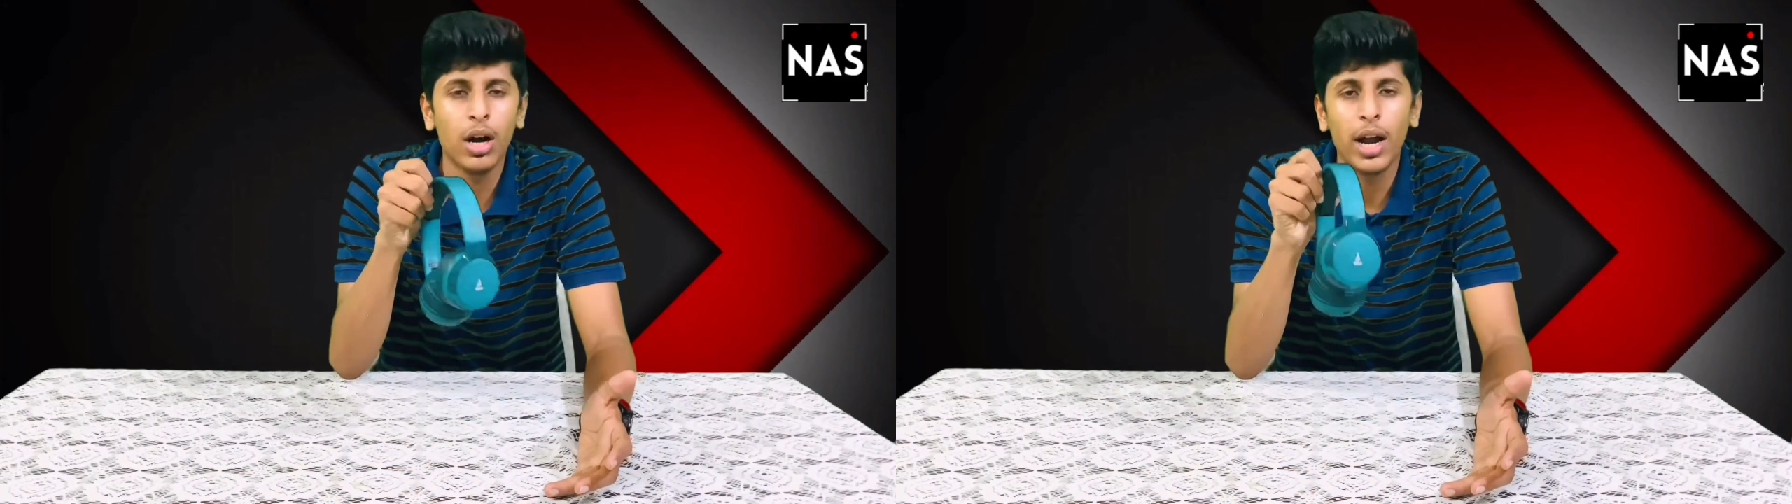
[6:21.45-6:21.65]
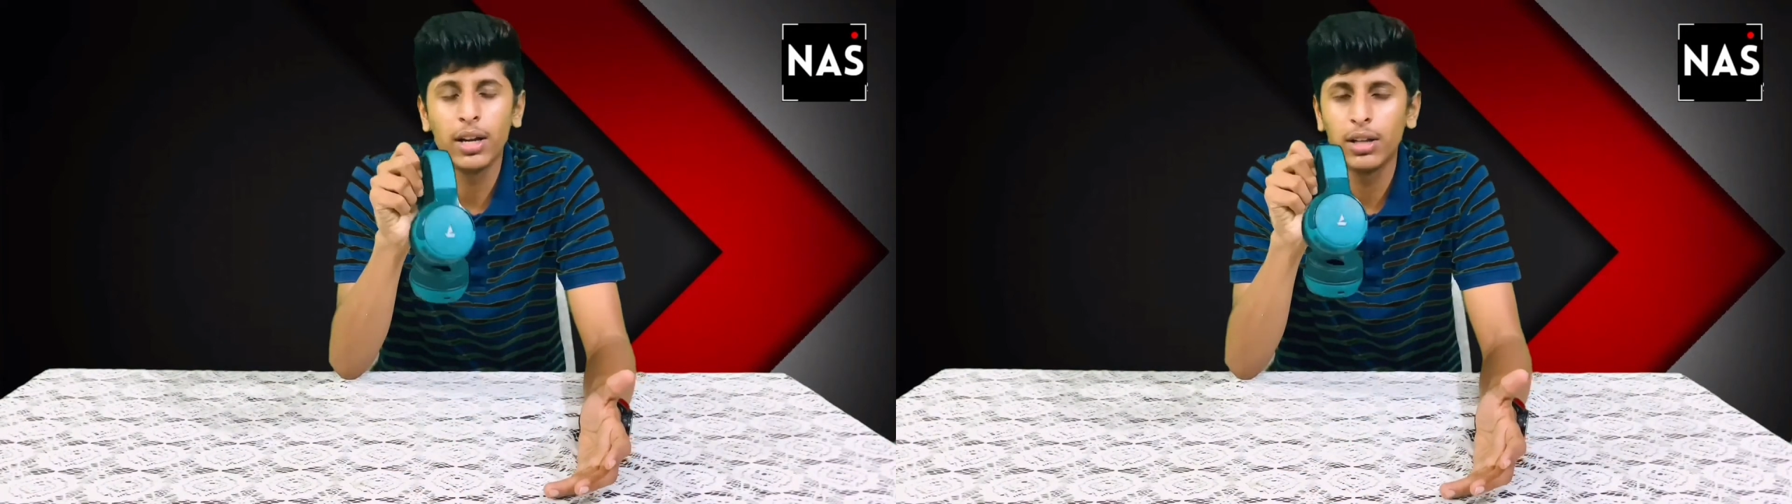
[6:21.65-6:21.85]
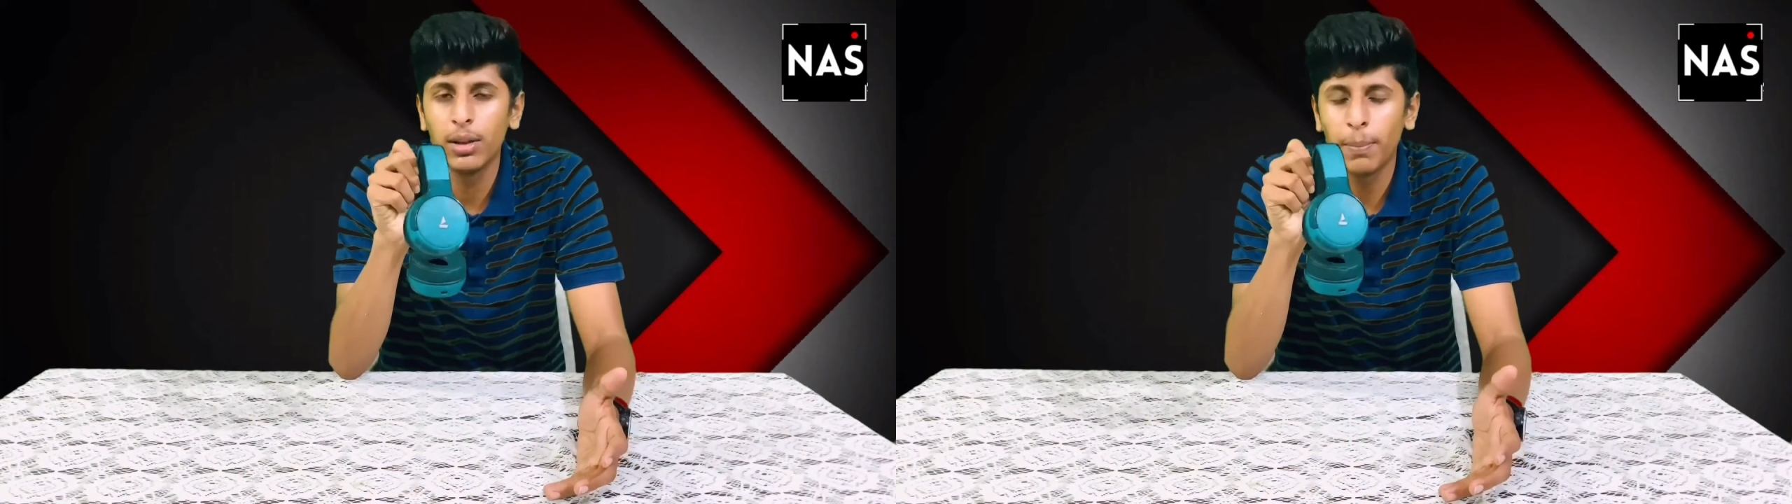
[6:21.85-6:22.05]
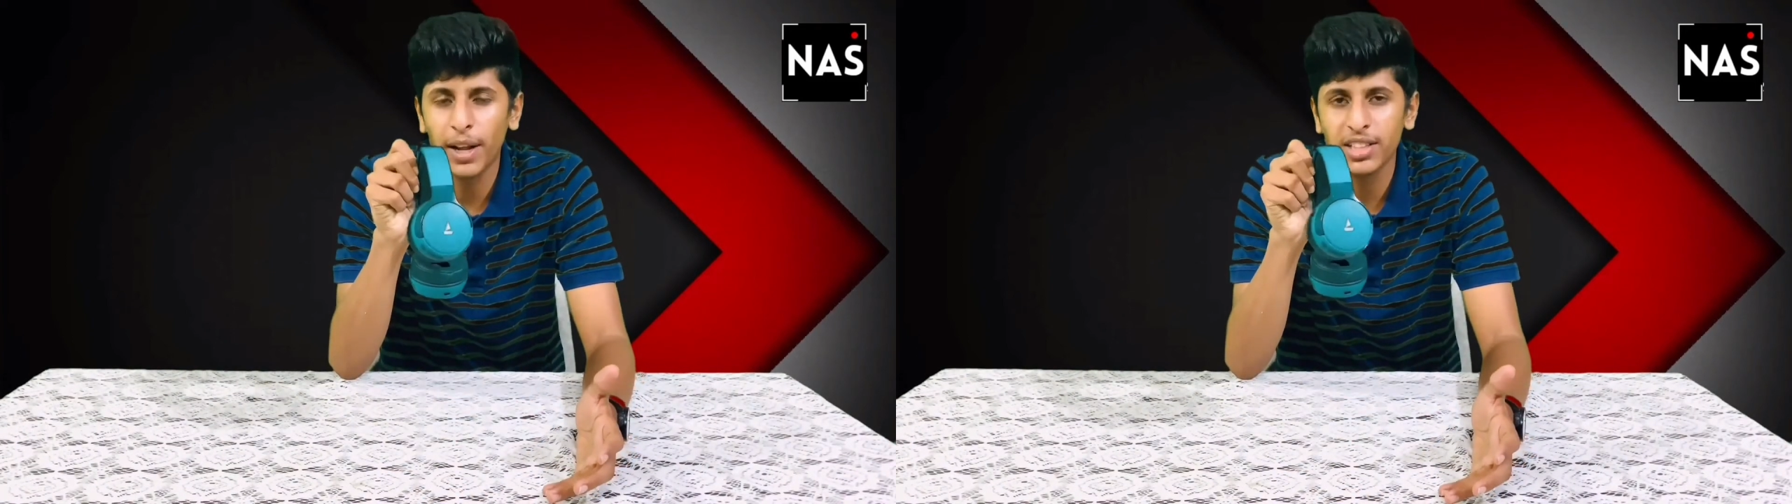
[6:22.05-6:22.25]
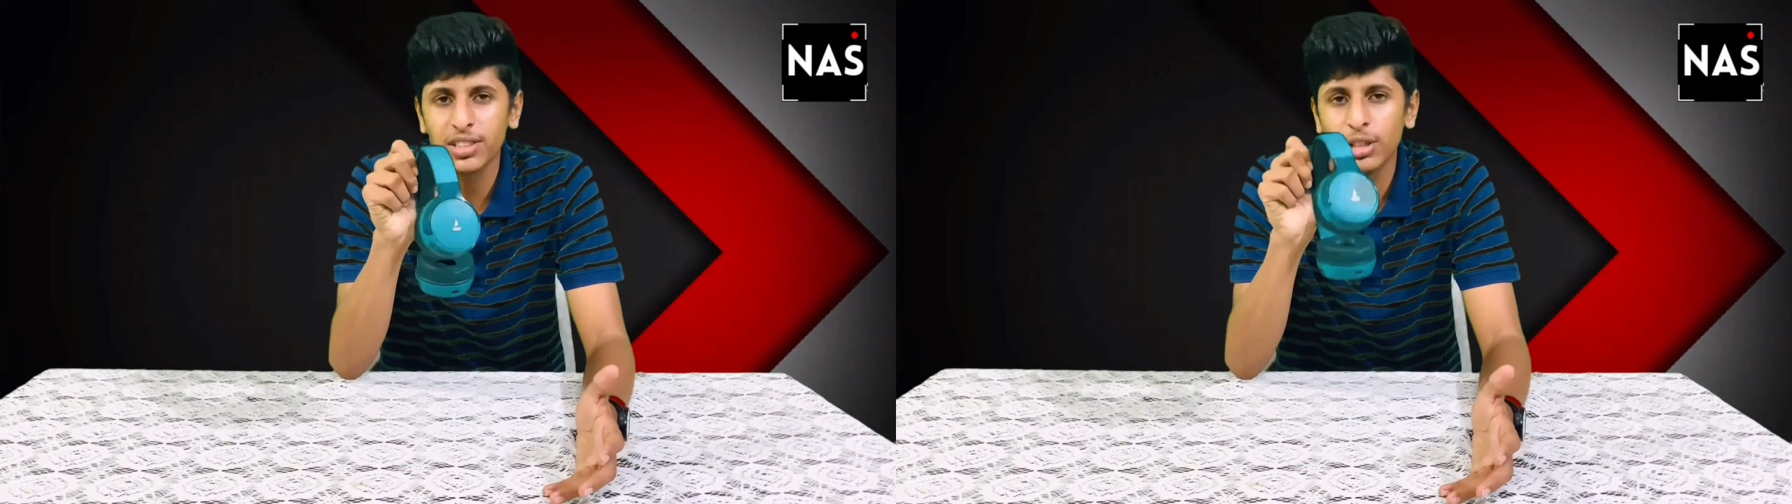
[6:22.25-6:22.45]
at the
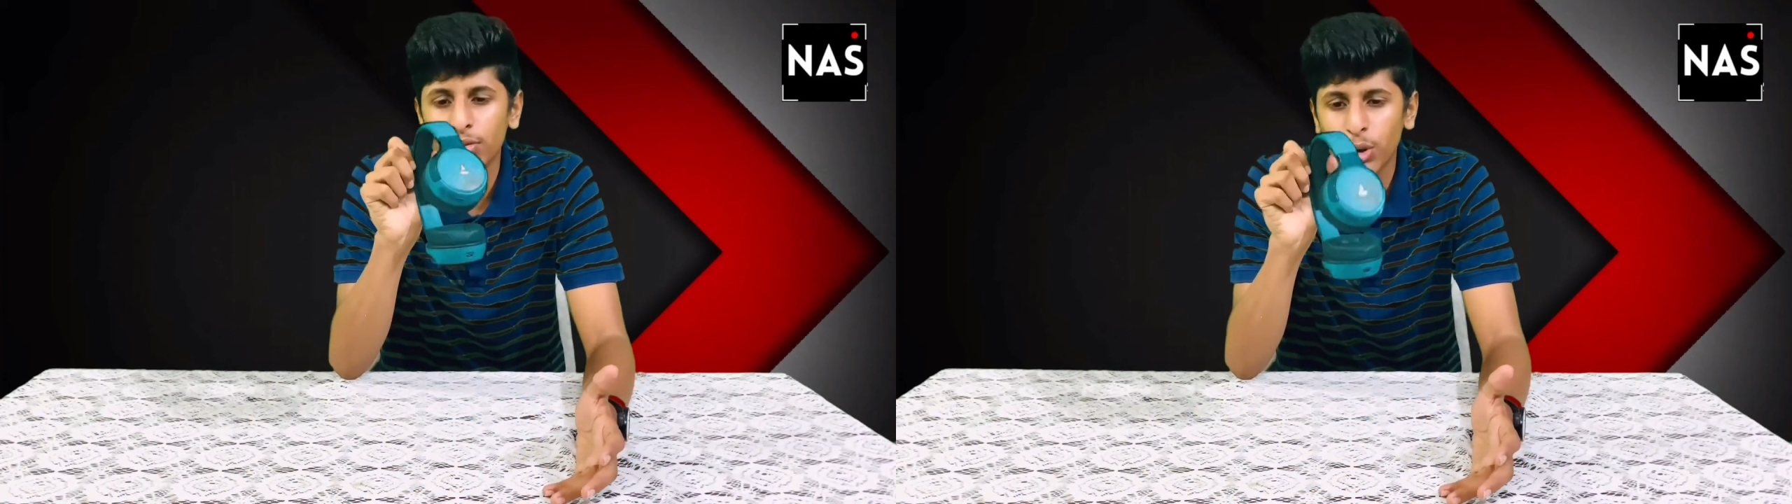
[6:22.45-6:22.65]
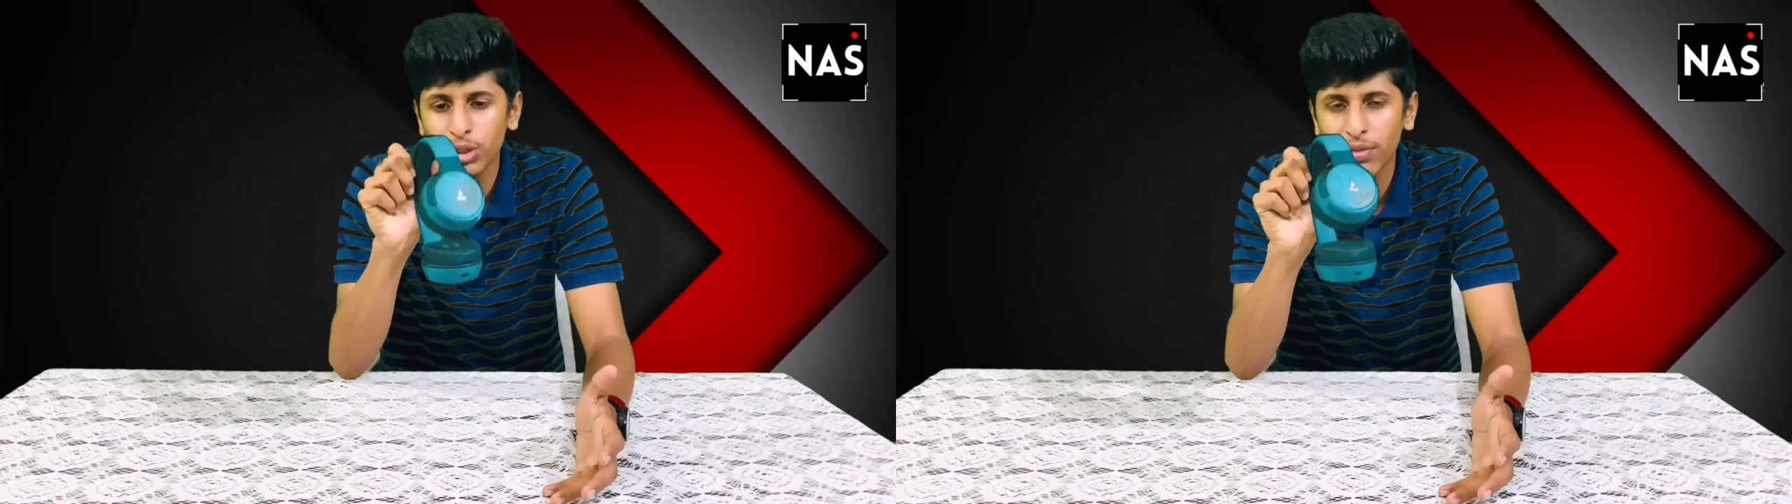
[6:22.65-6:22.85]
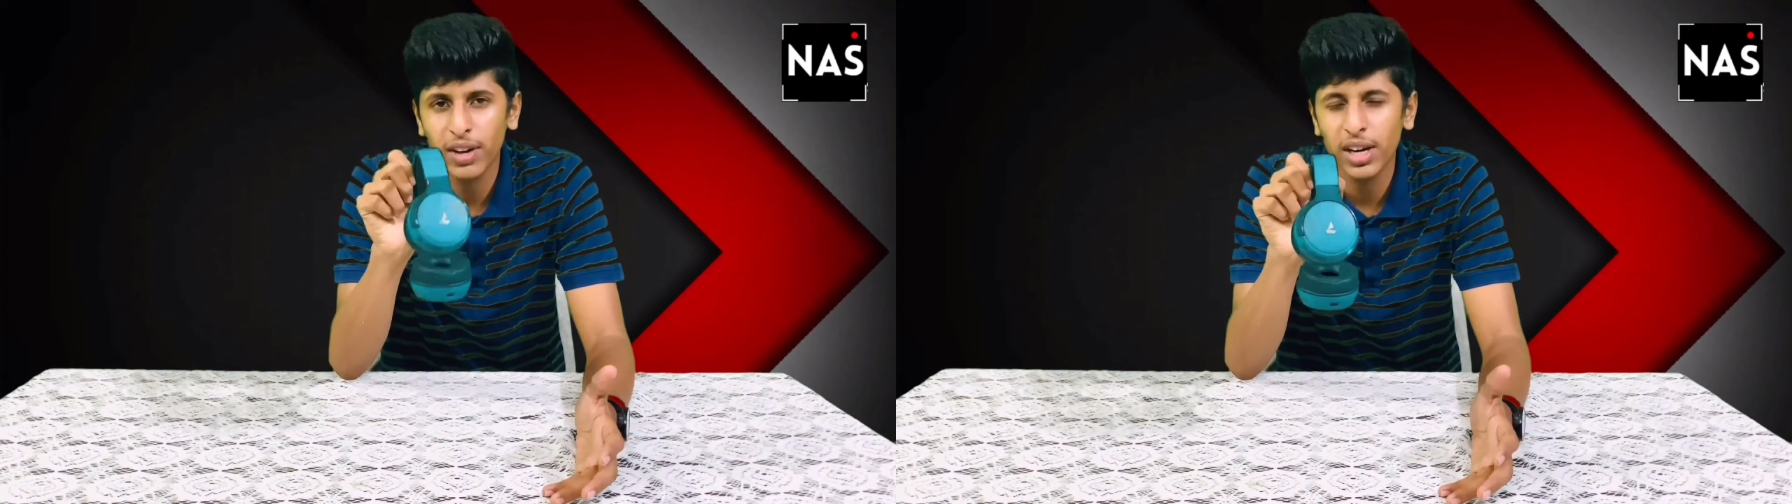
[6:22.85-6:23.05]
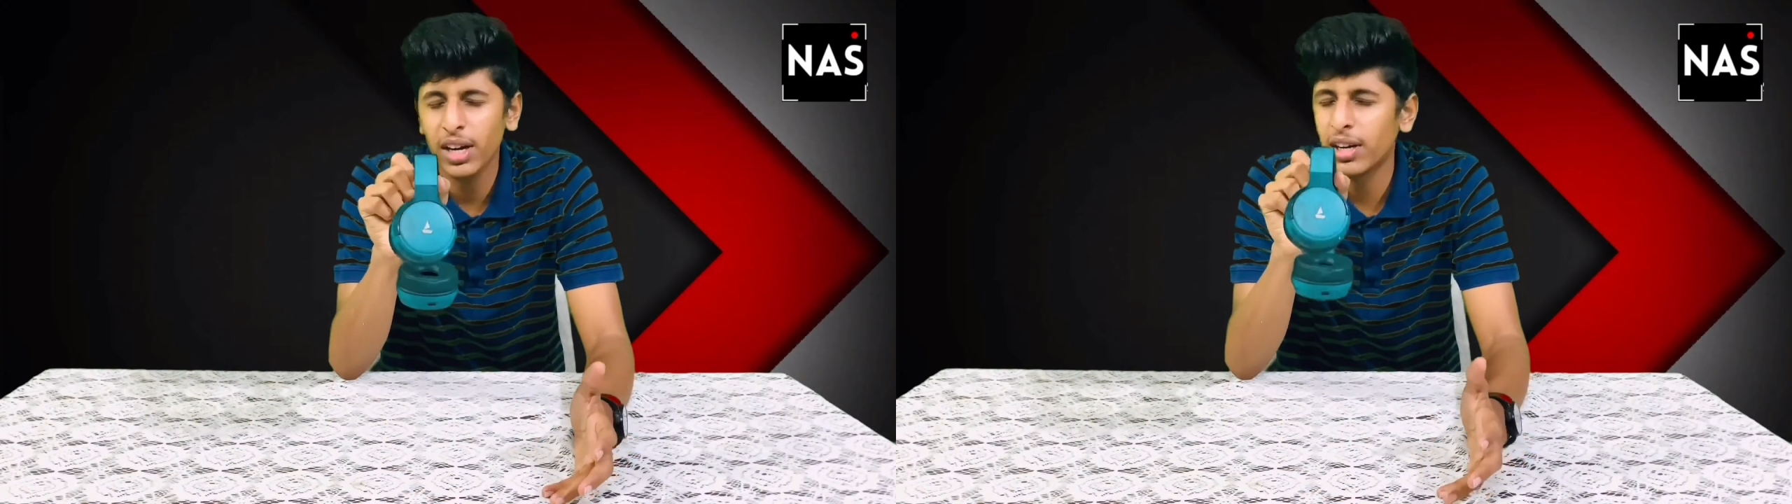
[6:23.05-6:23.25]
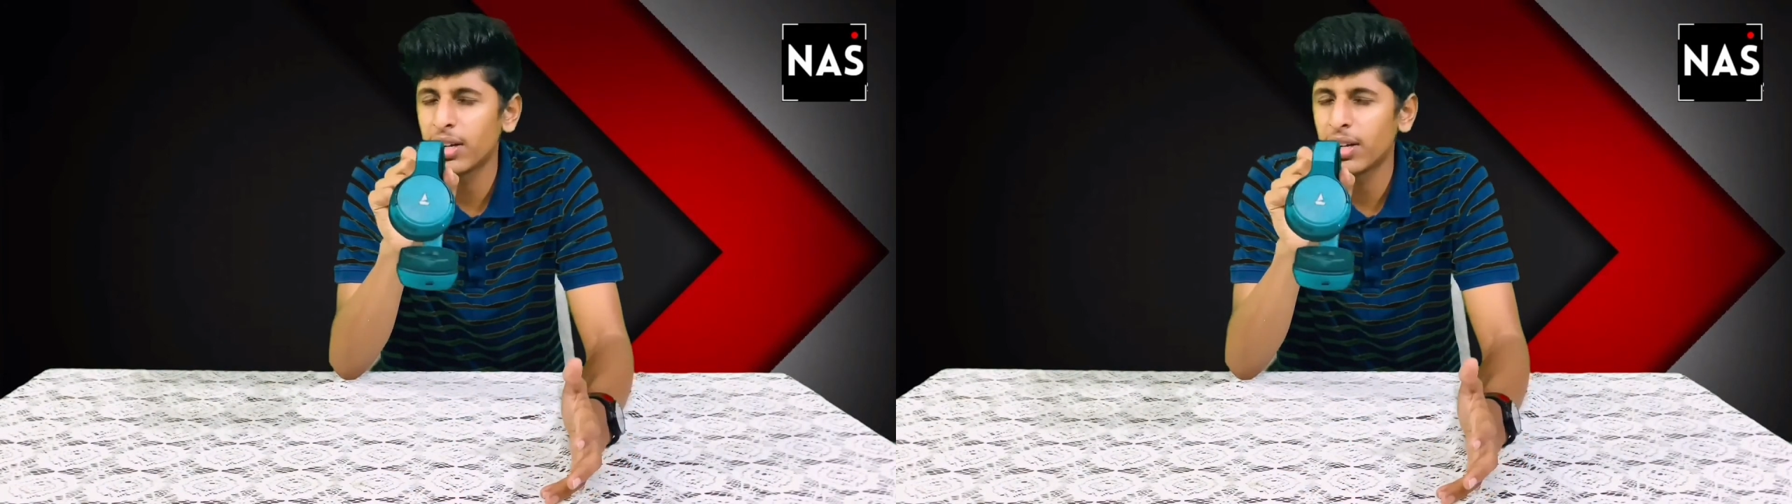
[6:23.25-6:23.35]
price range of 1500,